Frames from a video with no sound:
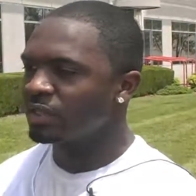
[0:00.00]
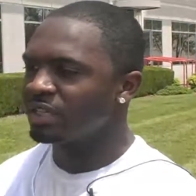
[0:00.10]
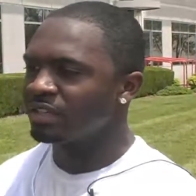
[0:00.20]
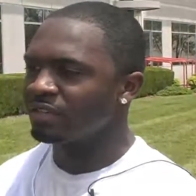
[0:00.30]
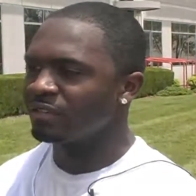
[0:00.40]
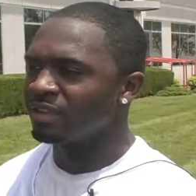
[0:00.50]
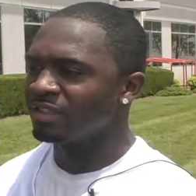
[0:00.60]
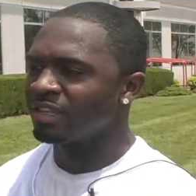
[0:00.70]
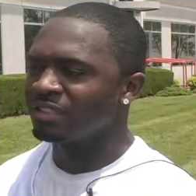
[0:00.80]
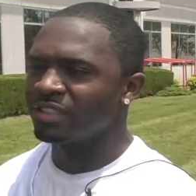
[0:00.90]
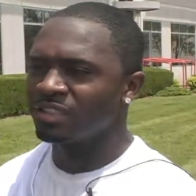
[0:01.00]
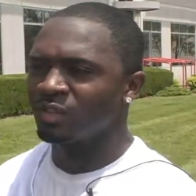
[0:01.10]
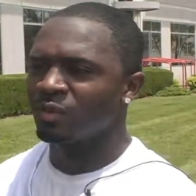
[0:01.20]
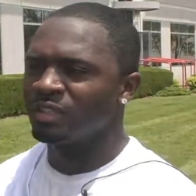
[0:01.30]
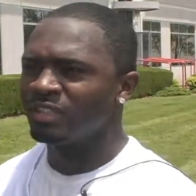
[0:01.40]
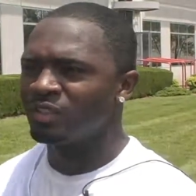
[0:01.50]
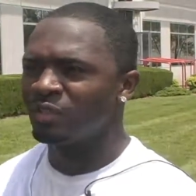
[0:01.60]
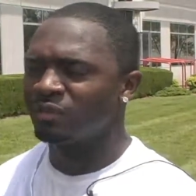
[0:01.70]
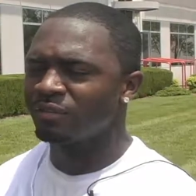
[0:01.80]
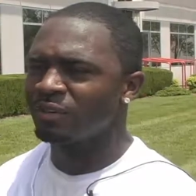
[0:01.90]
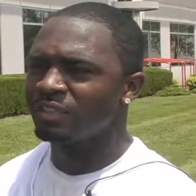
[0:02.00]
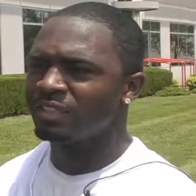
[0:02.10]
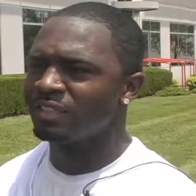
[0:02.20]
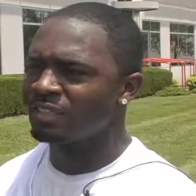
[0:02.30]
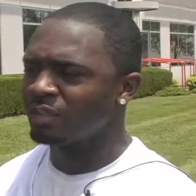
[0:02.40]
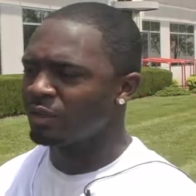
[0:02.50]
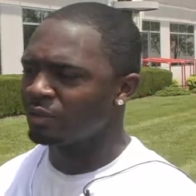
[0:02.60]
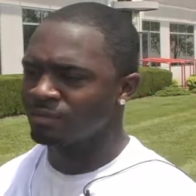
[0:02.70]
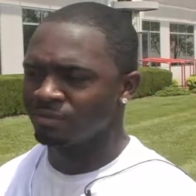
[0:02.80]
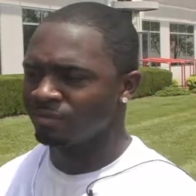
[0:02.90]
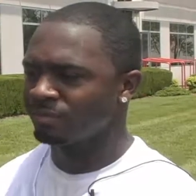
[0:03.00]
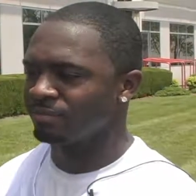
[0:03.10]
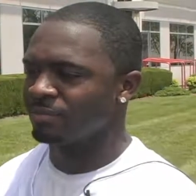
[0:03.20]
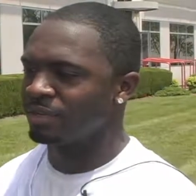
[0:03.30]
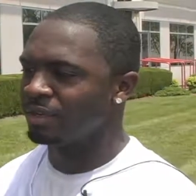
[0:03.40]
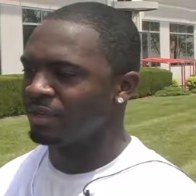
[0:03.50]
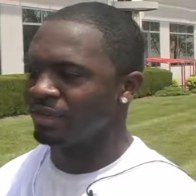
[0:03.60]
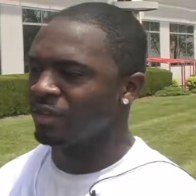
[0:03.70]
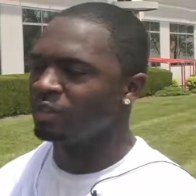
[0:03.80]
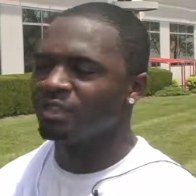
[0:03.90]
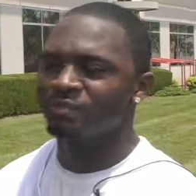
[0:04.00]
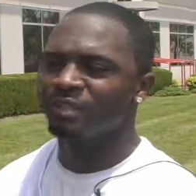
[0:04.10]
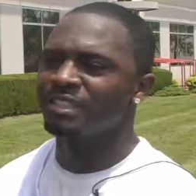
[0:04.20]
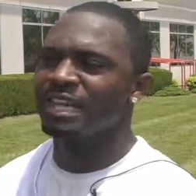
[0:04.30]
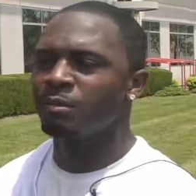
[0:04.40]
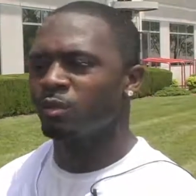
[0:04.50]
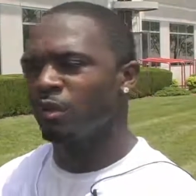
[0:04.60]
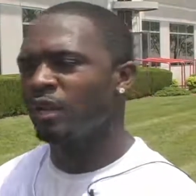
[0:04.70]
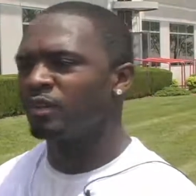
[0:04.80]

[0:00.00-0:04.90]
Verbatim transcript: want to get a, a, a, touch on what he's doing first, and then, you know, on different type of